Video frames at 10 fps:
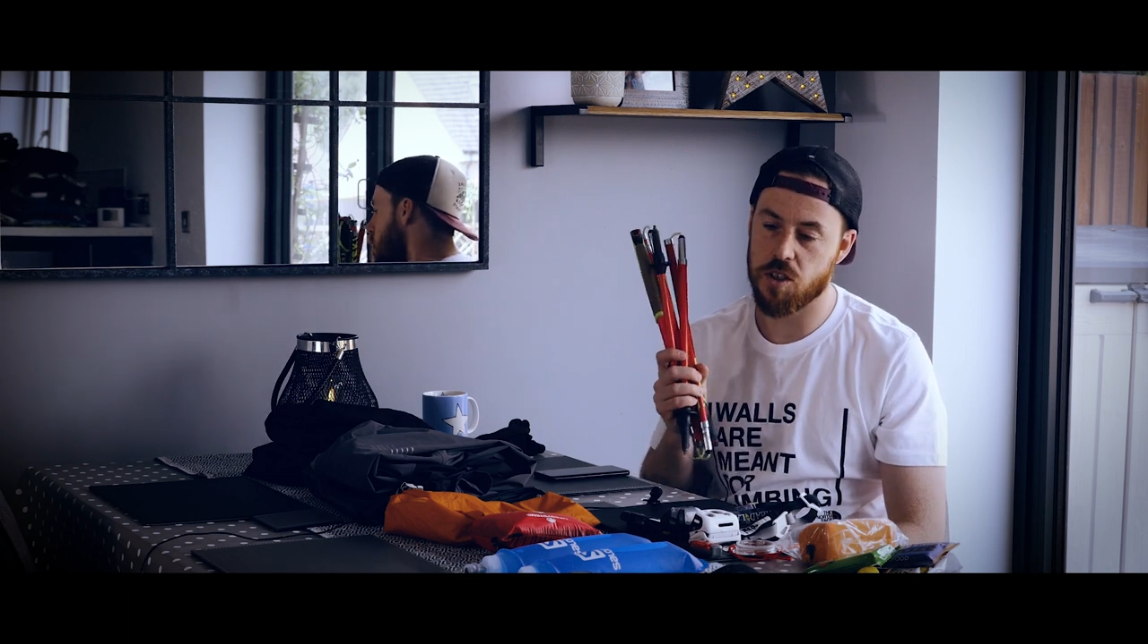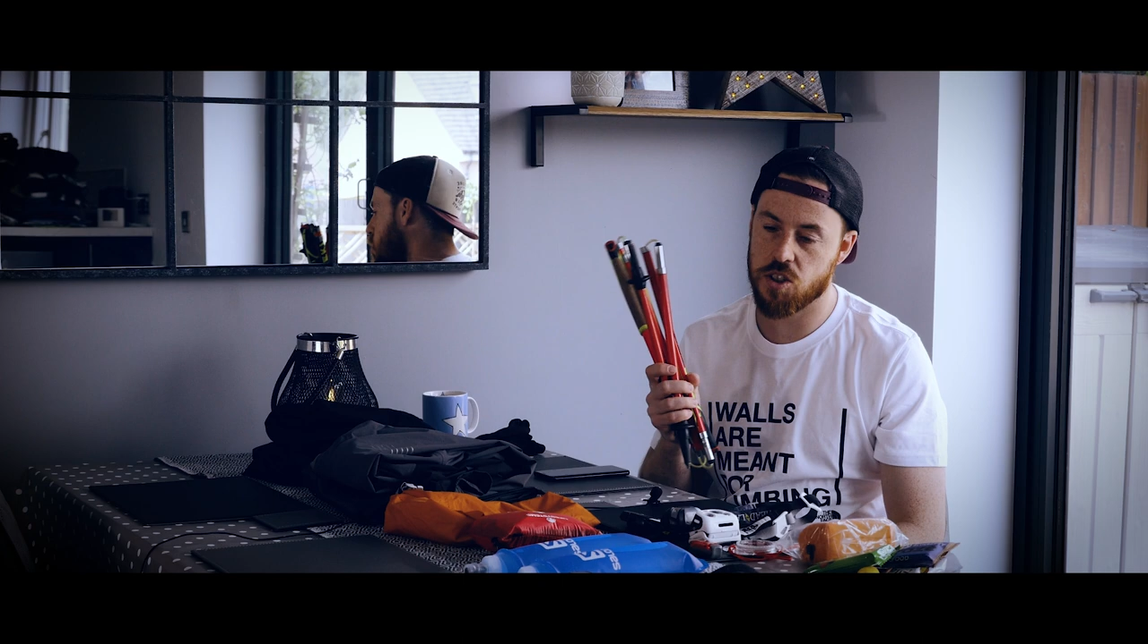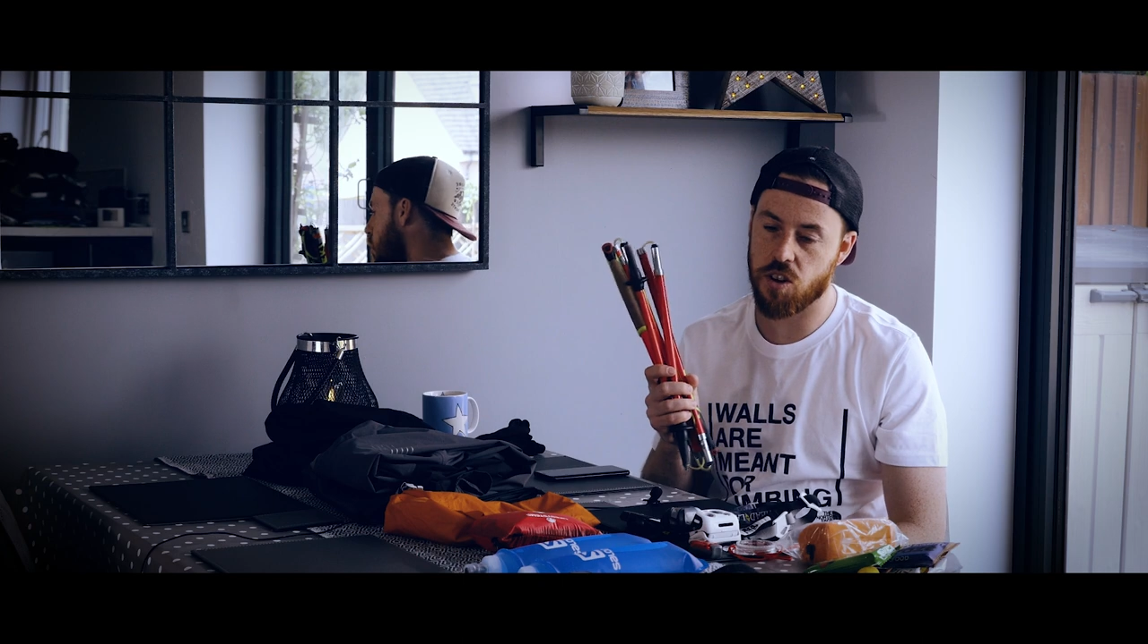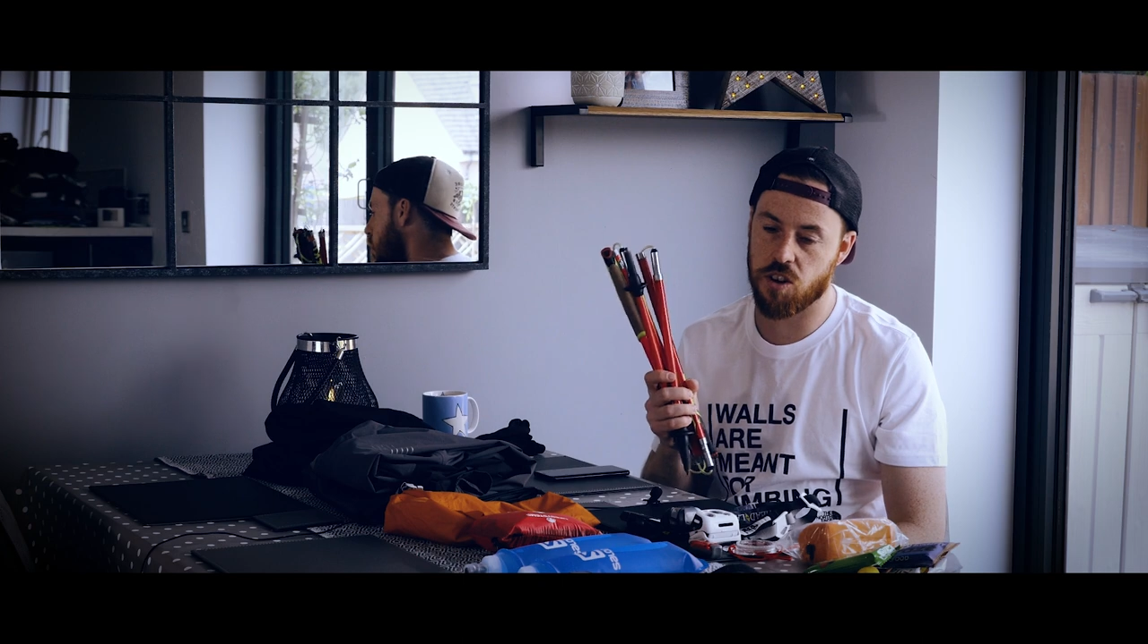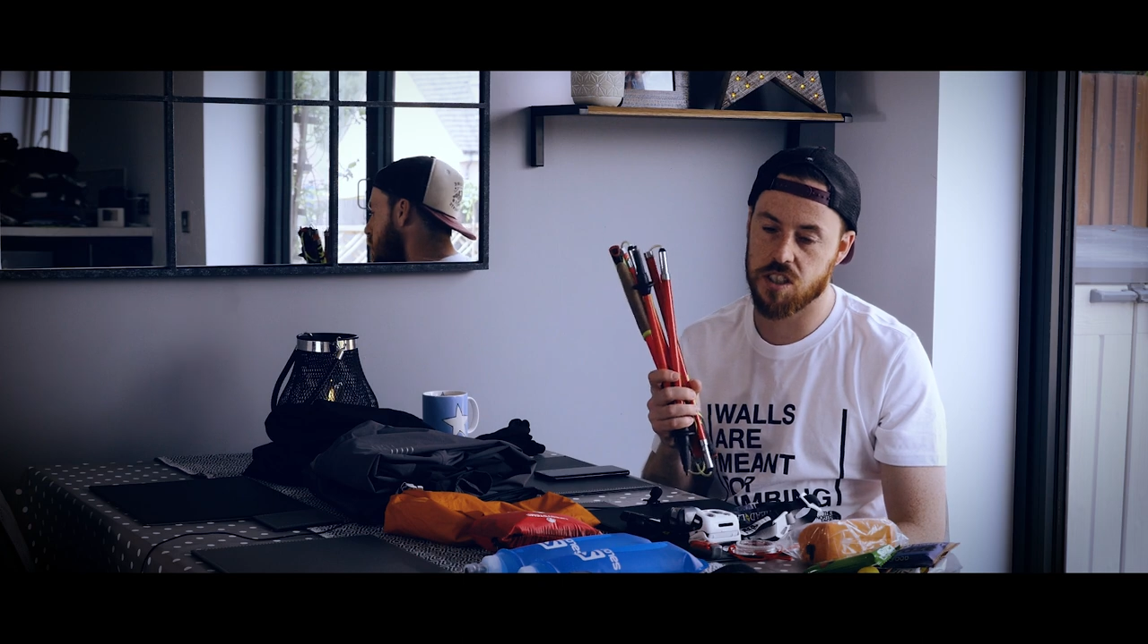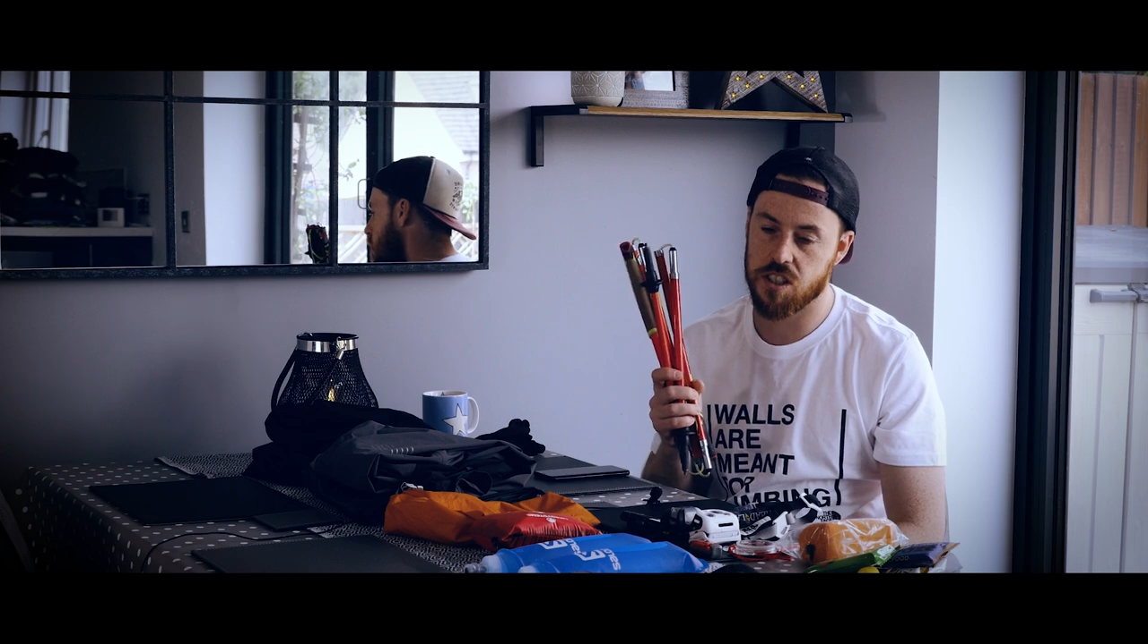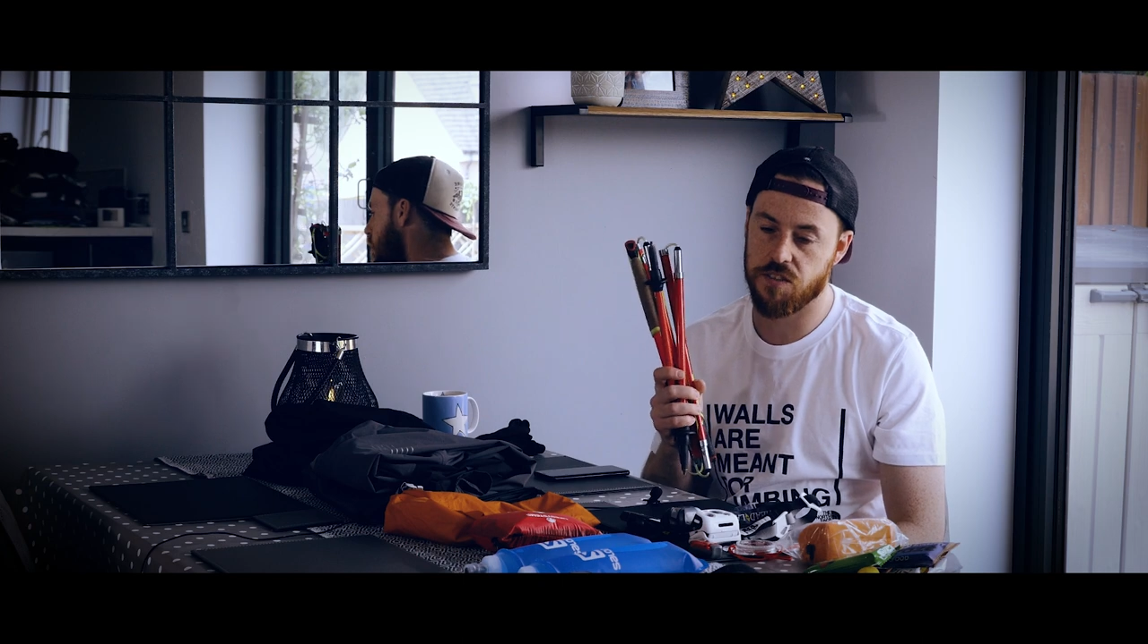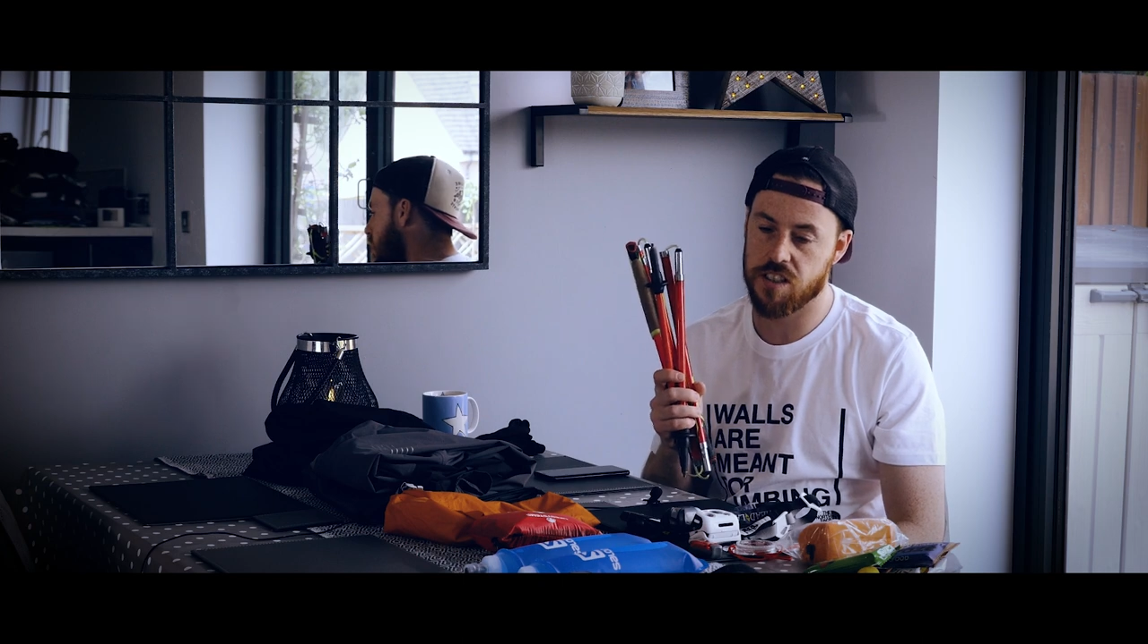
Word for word: majority